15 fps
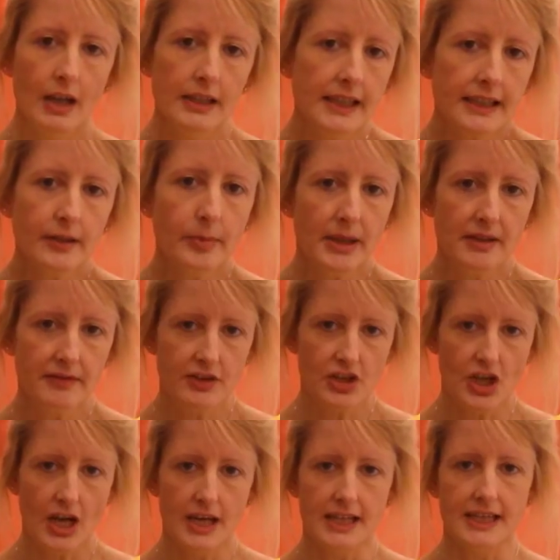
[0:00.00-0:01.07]
A little bit of a
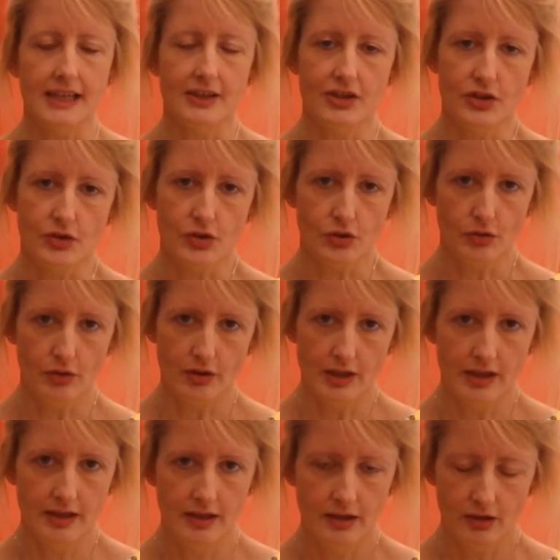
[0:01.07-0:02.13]
journey, as you
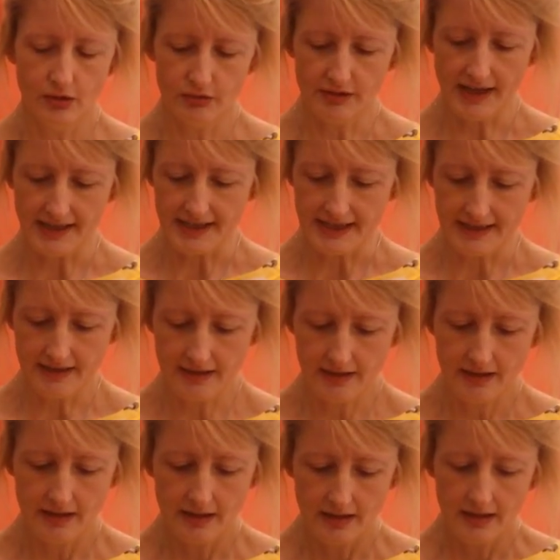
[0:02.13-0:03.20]
saw already
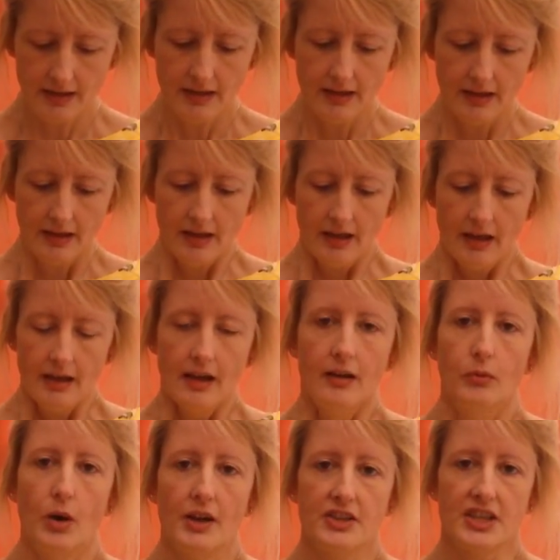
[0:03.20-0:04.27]

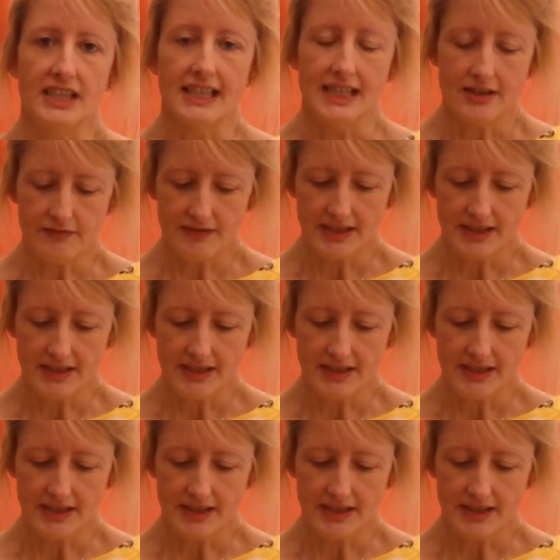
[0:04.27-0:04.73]
watching this